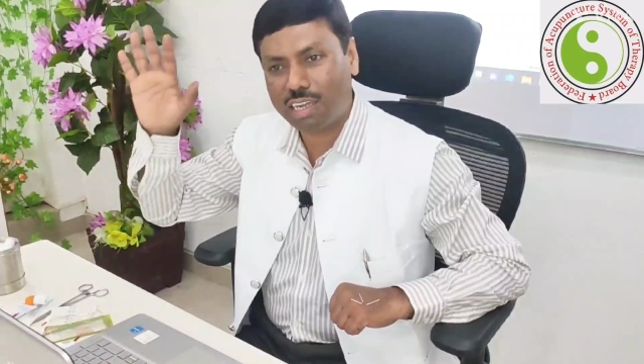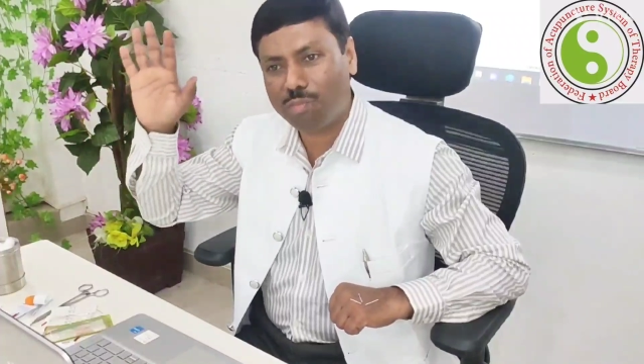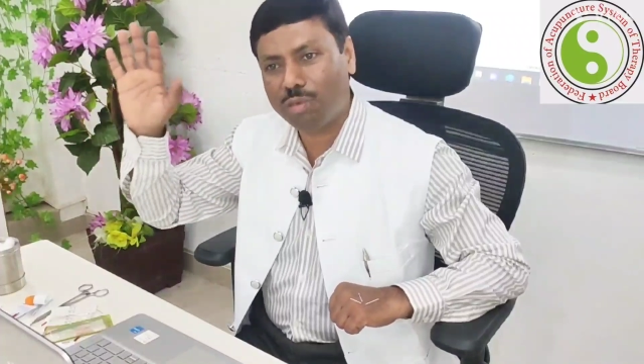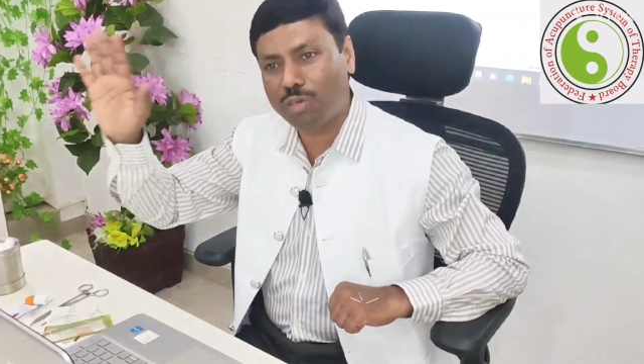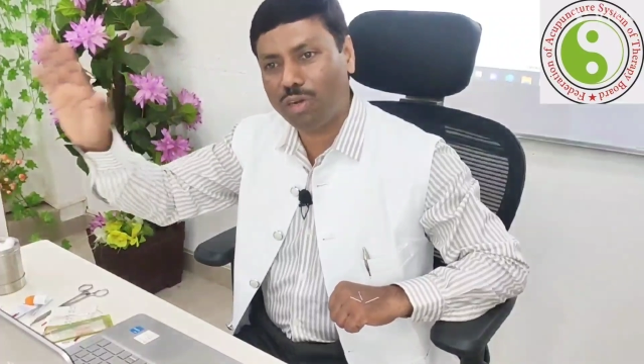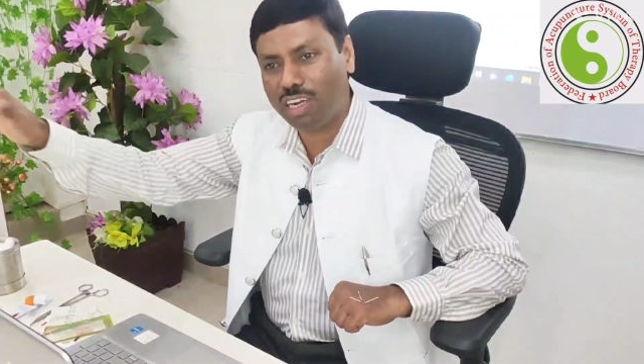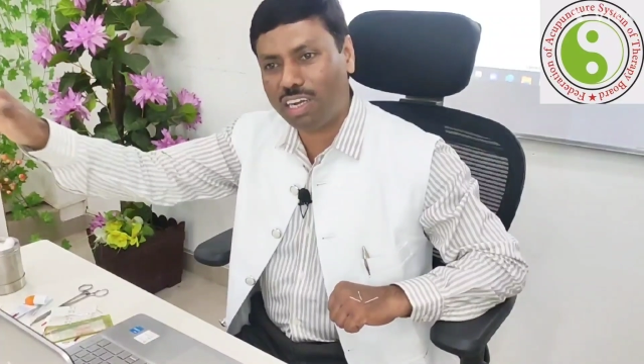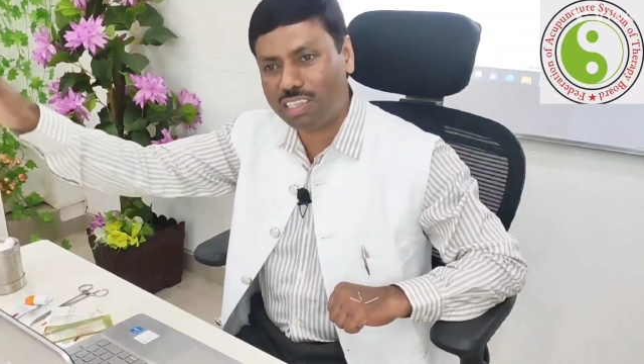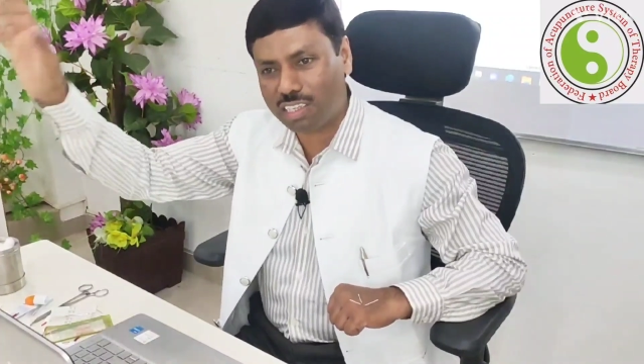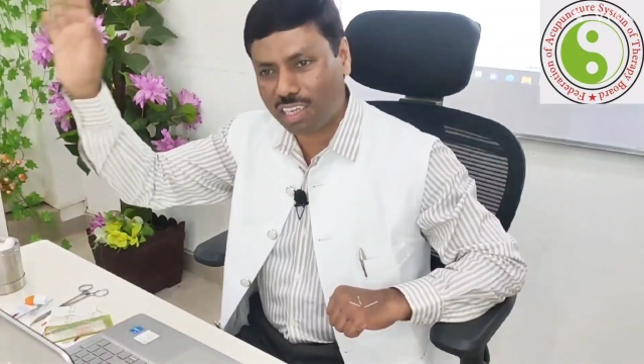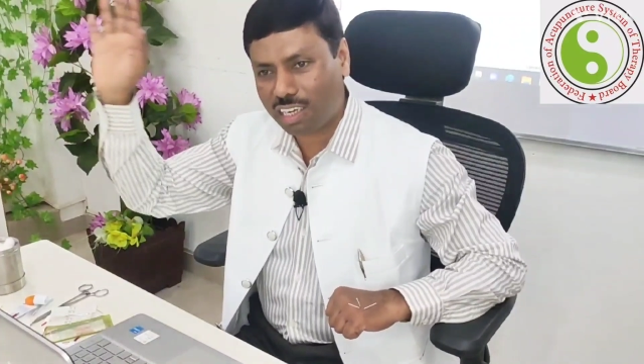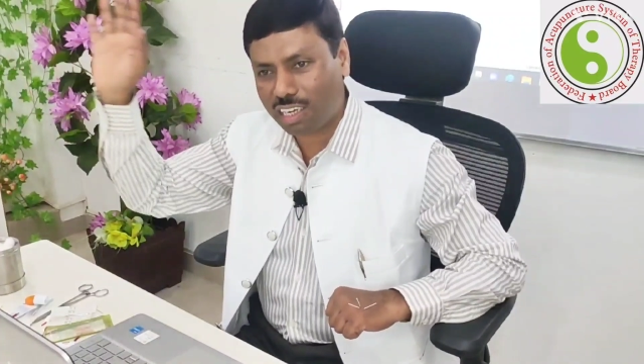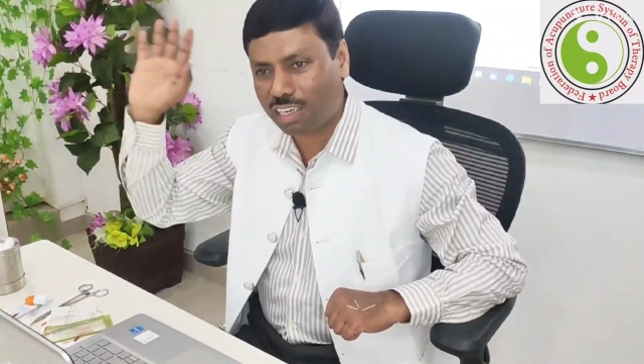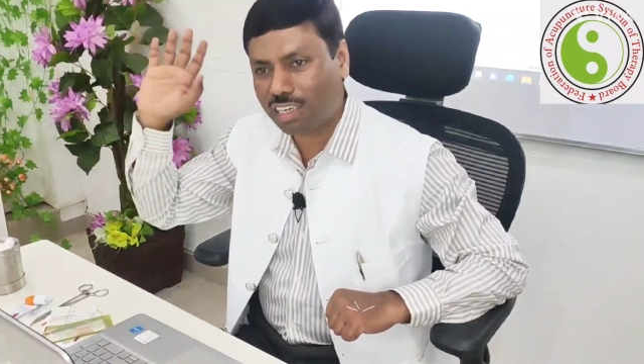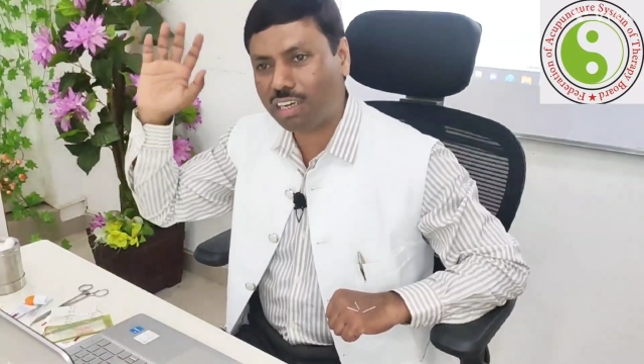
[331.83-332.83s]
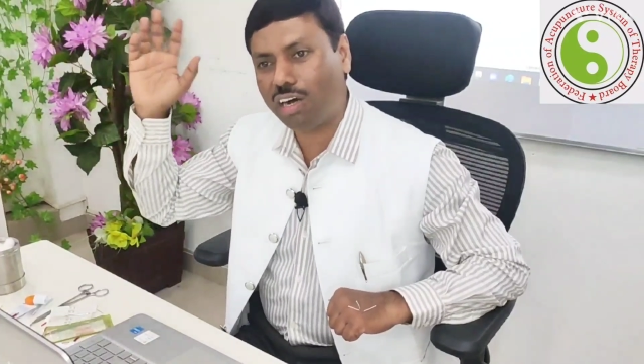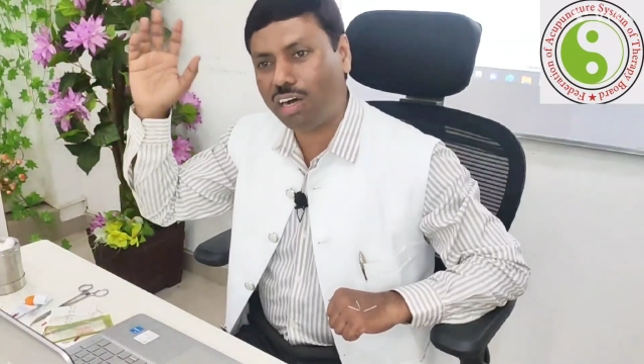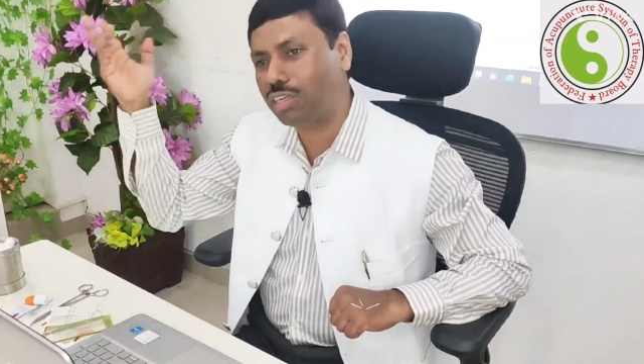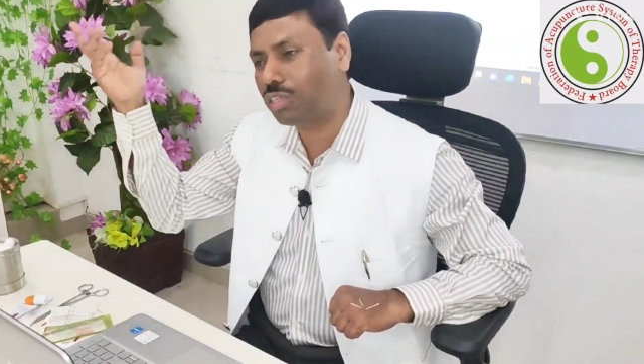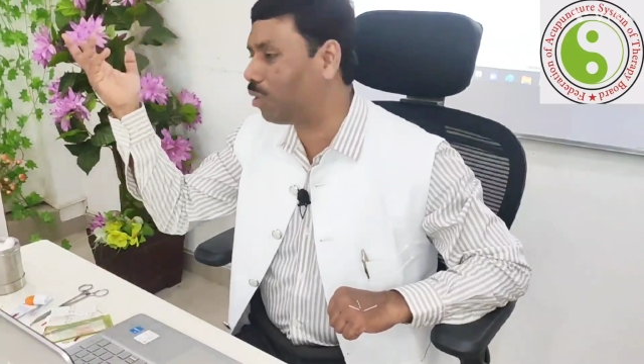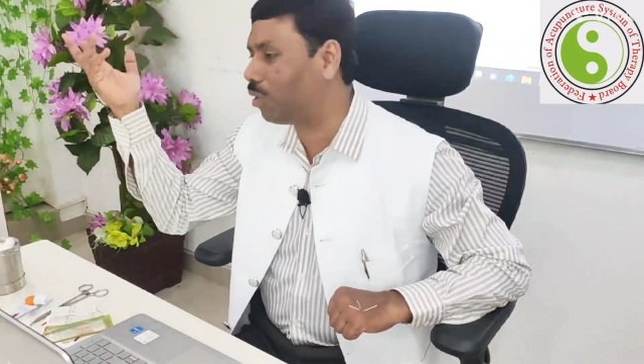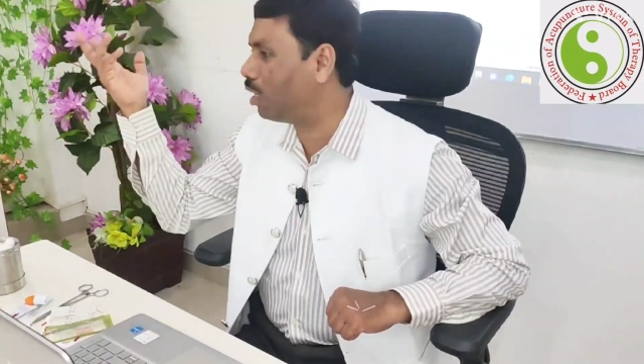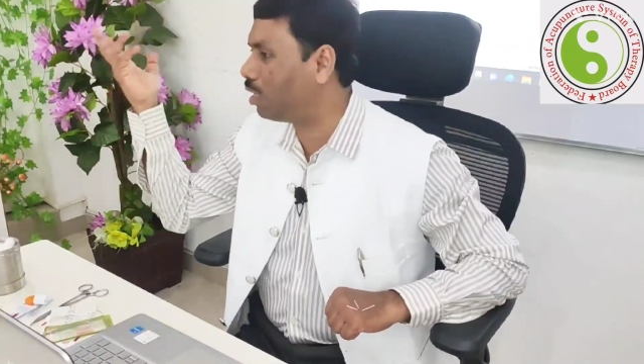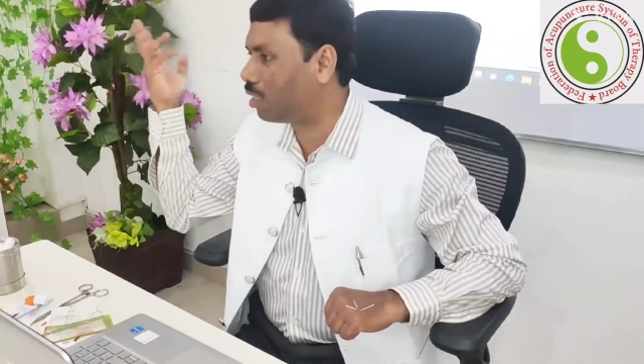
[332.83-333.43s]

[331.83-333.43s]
Samiullah's technique also